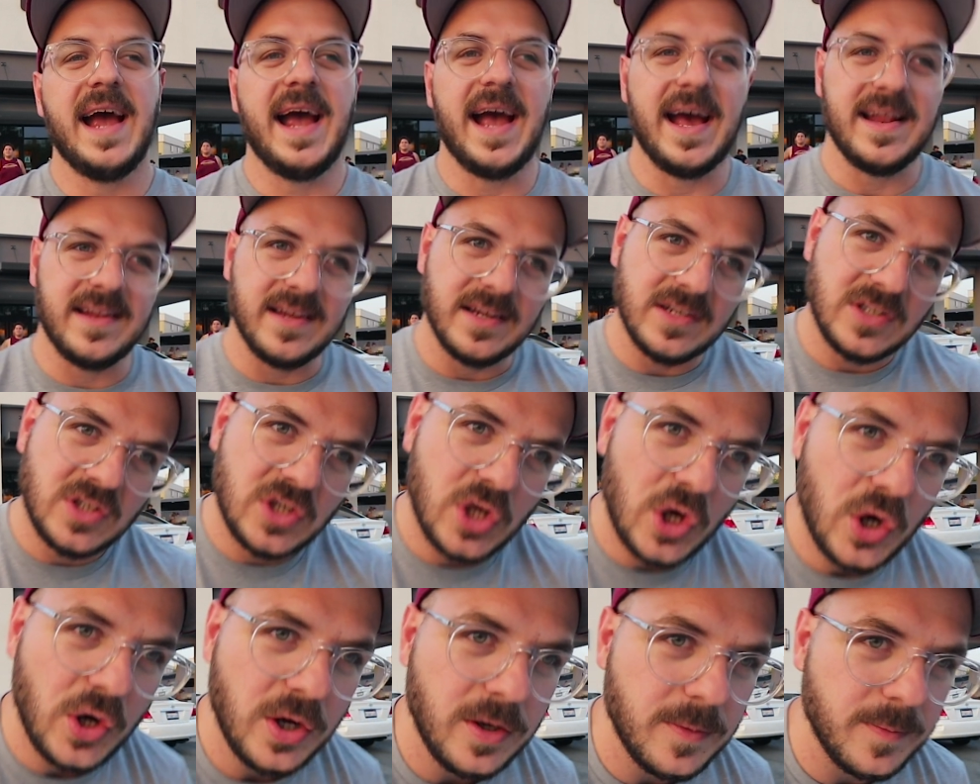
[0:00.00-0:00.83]
And it
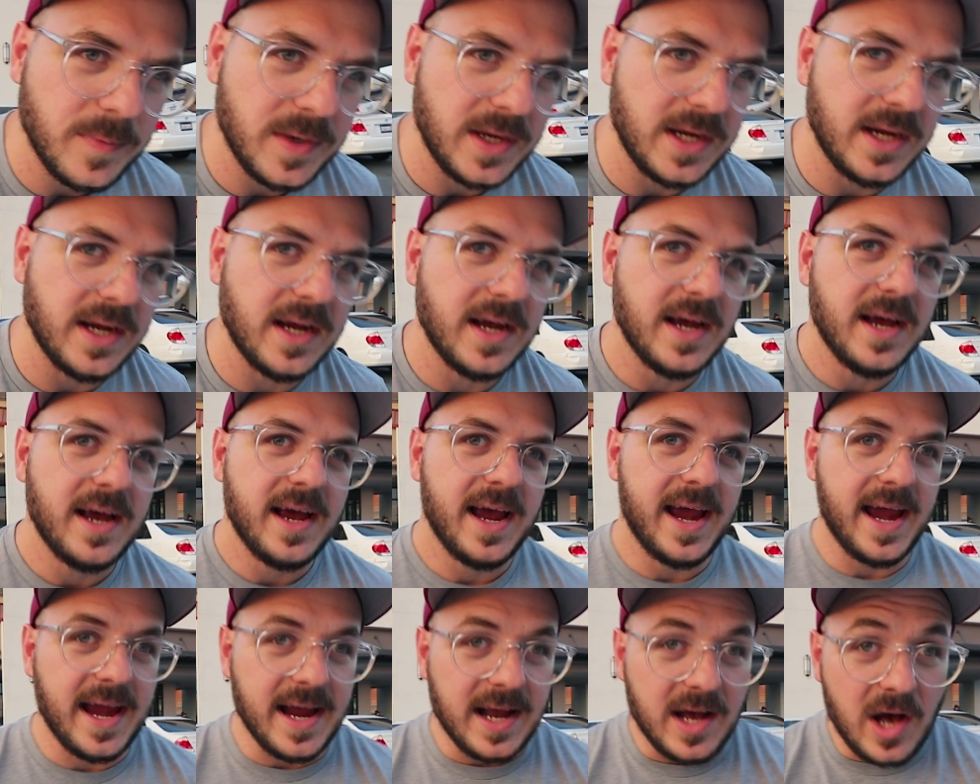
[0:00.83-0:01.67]
took me
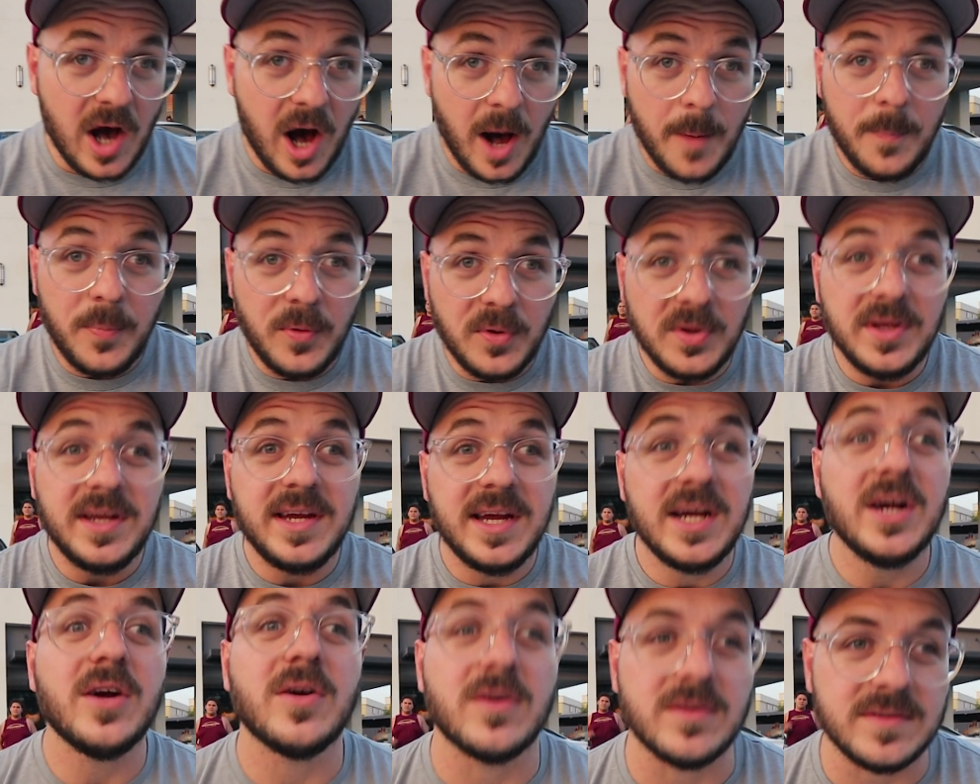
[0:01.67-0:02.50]
a couple
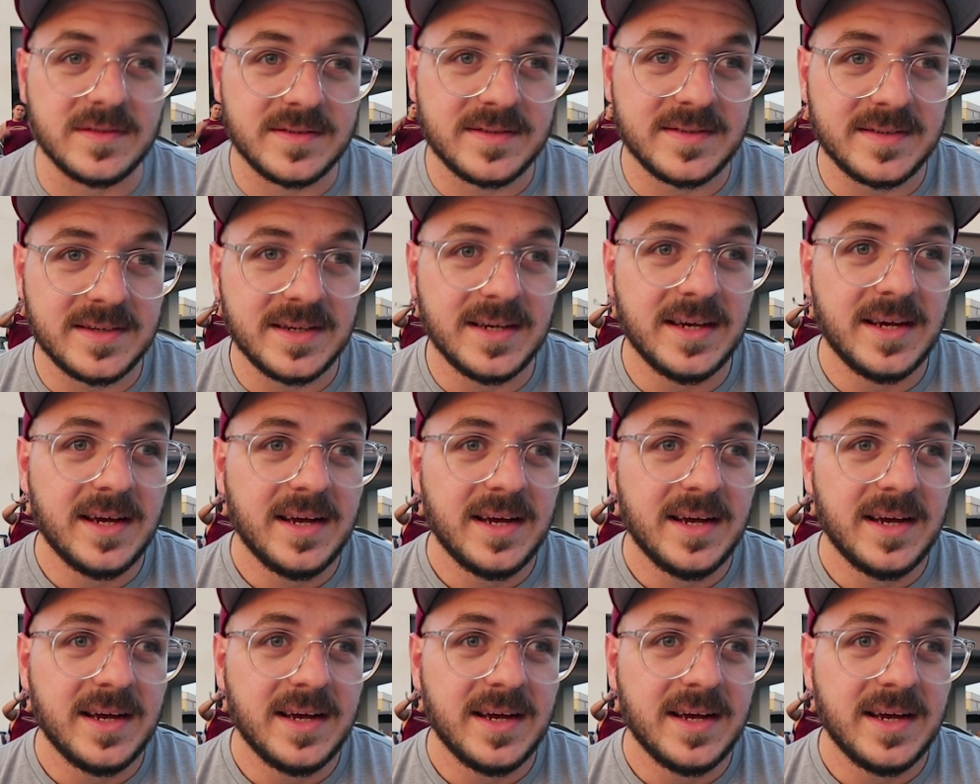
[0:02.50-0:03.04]
years